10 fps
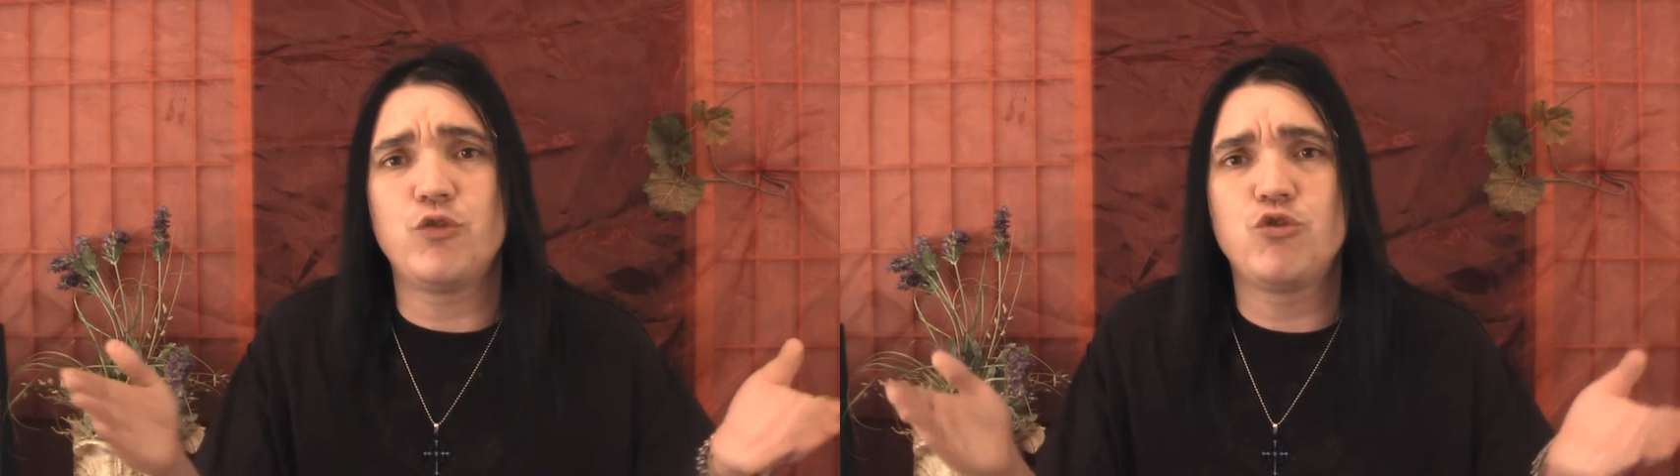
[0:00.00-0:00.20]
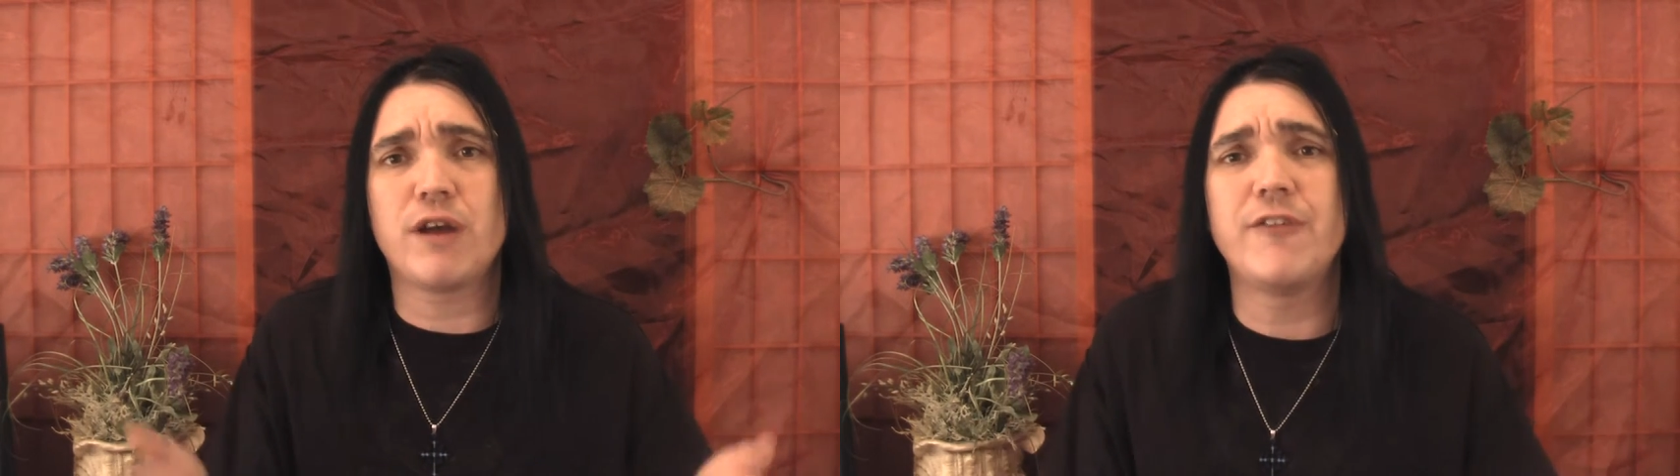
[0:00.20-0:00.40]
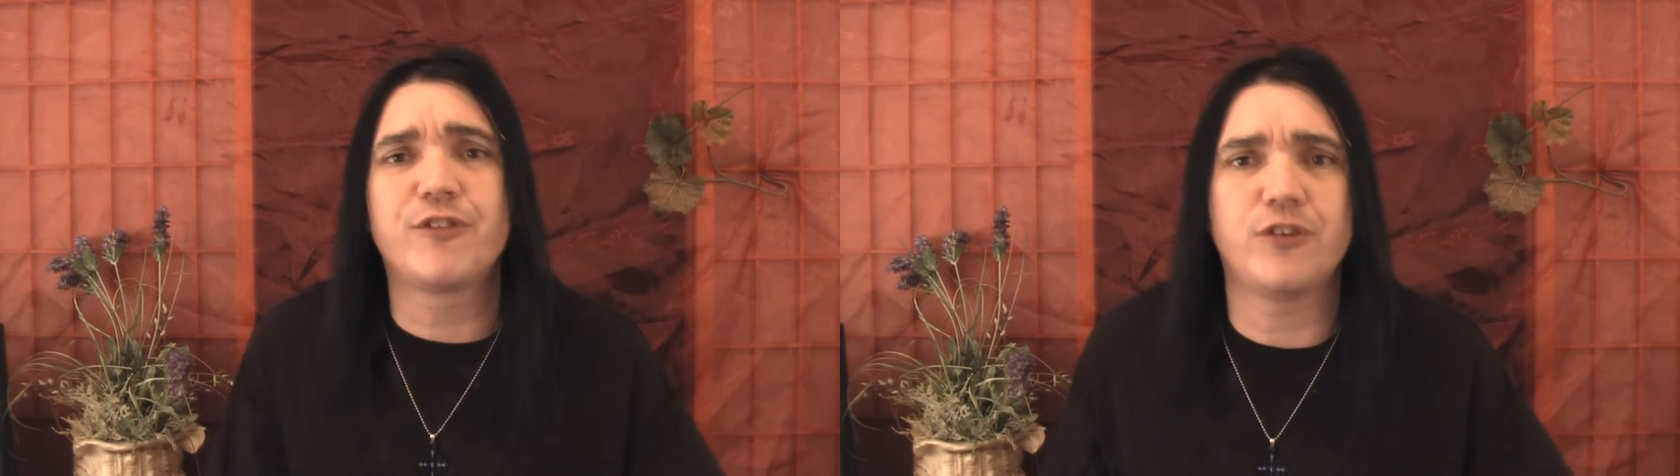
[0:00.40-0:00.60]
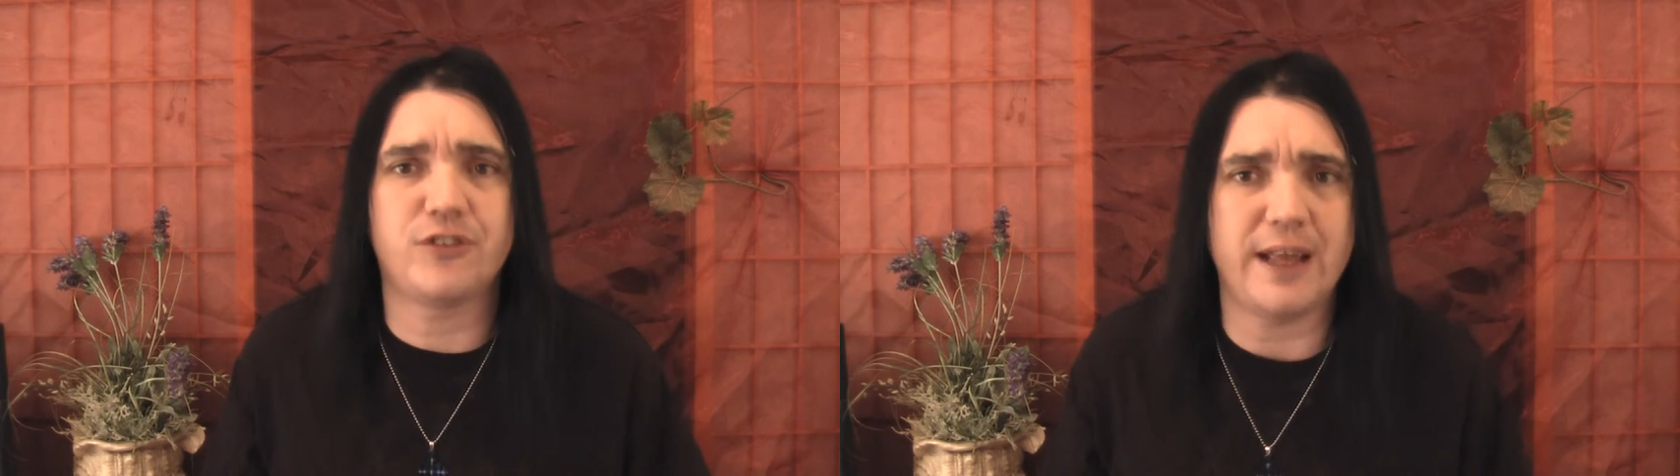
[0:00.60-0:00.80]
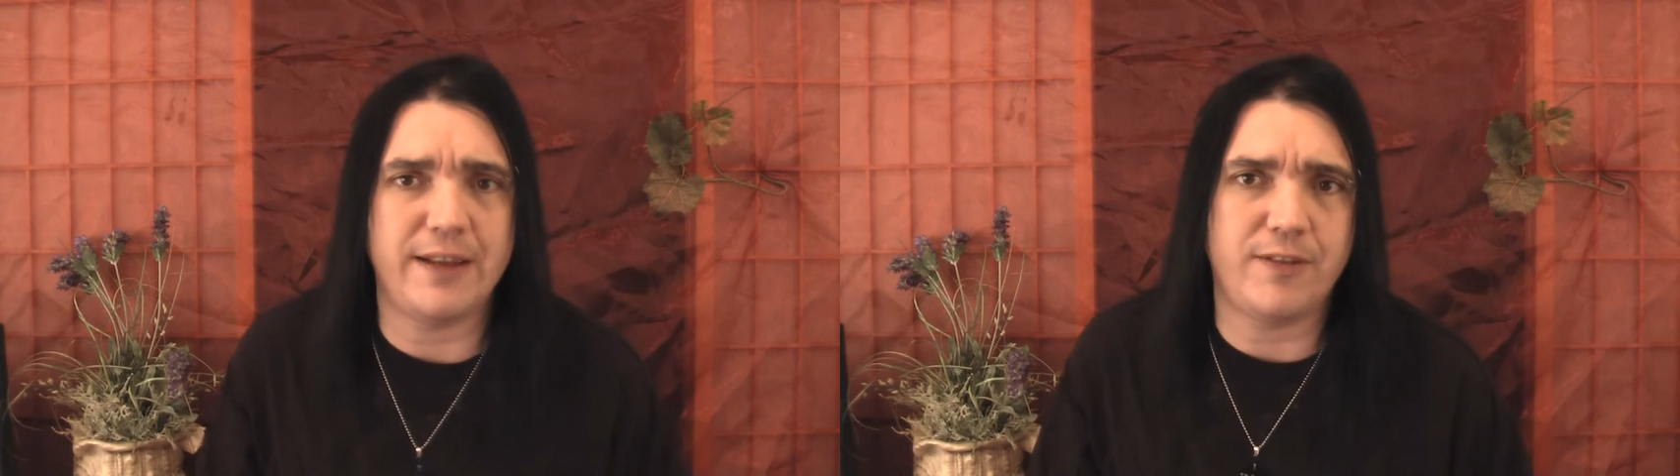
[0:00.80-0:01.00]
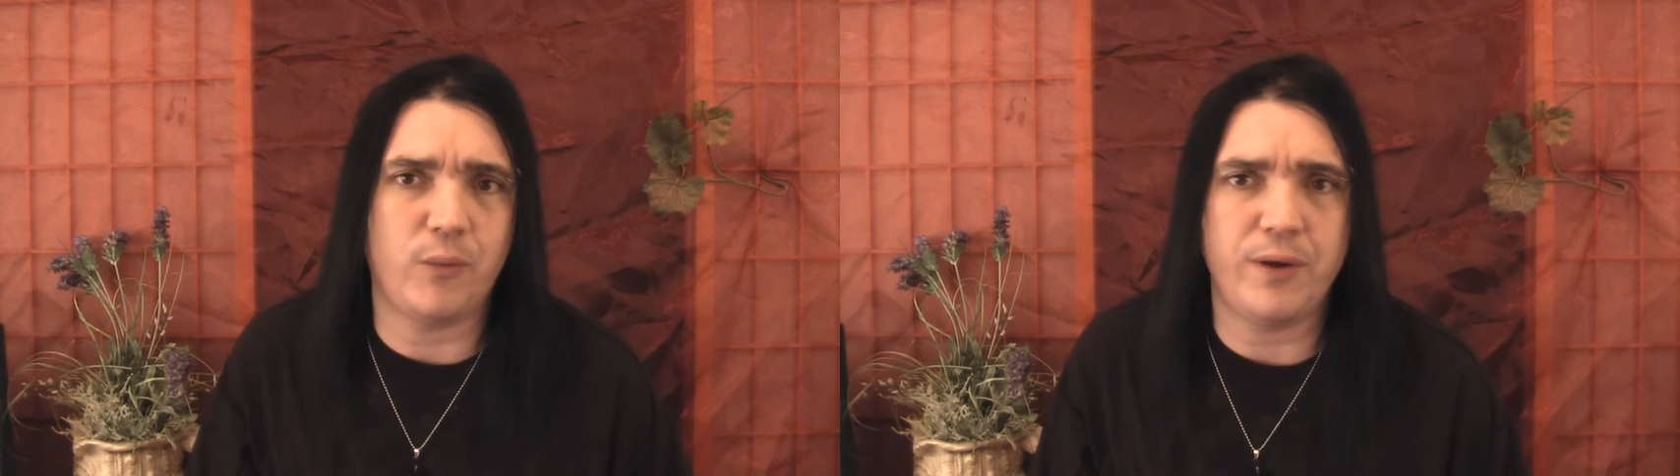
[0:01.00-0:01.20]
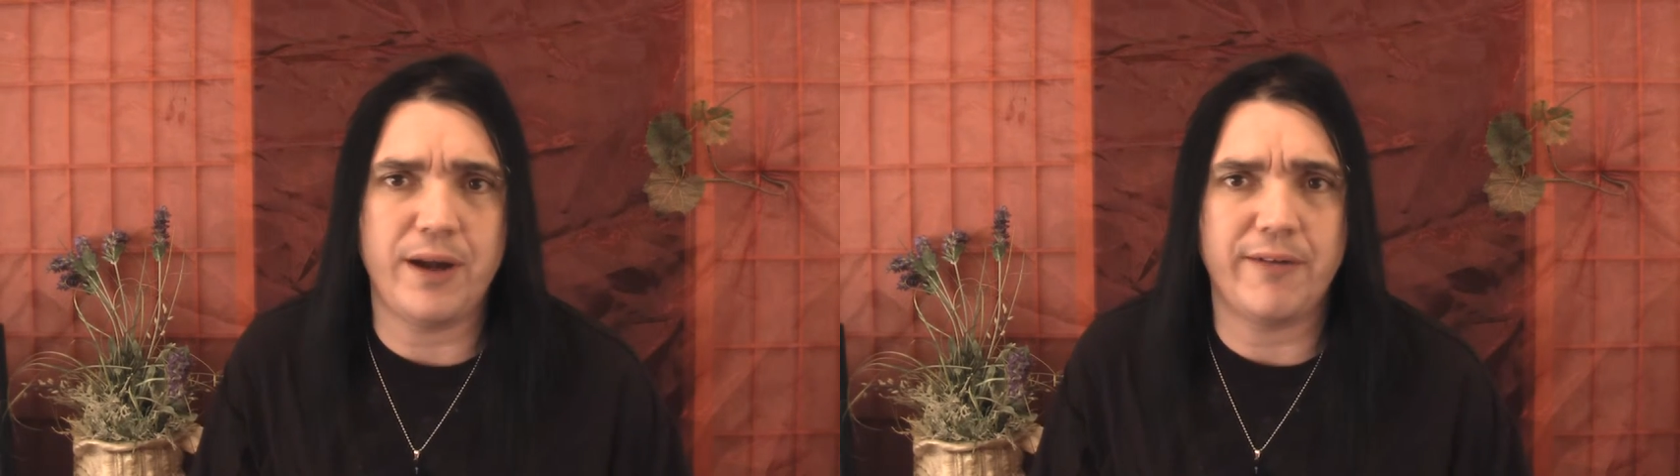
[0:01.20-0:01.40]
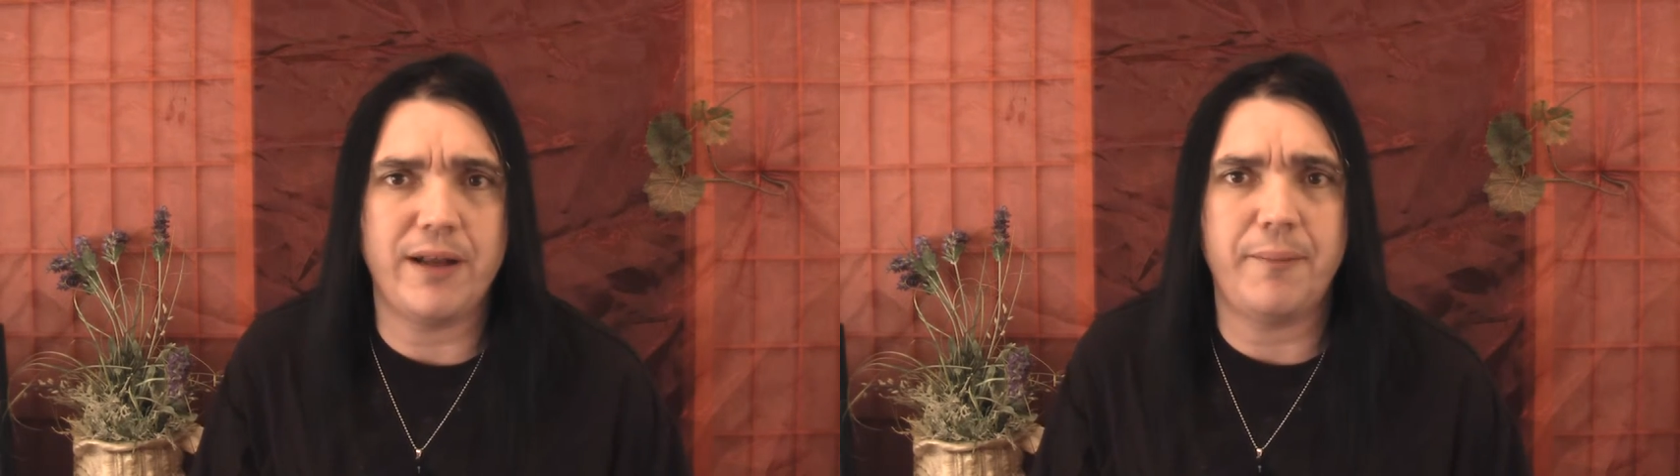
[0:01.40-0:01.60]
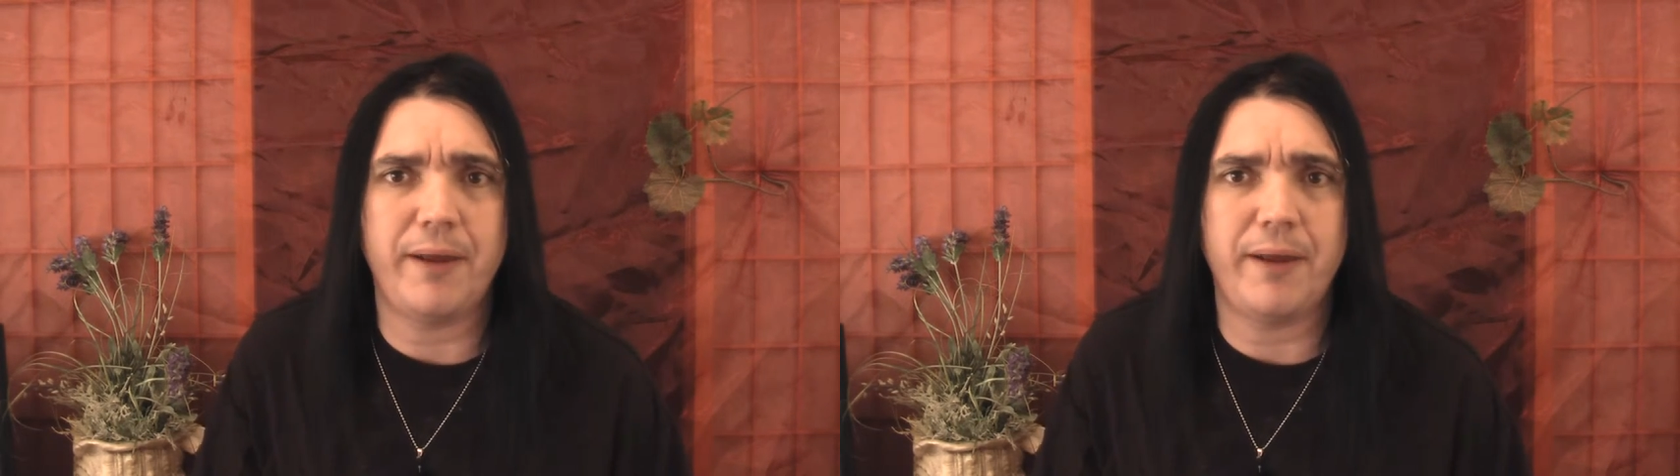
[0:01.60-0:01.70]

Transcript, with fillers: dreadful state that we are in,